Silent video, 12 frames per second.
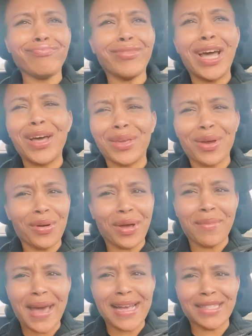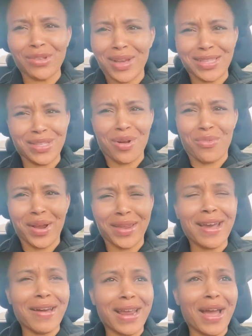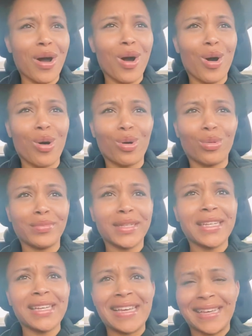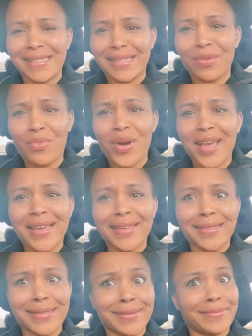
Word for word: a yoga mat so I can start working out at home and some weights.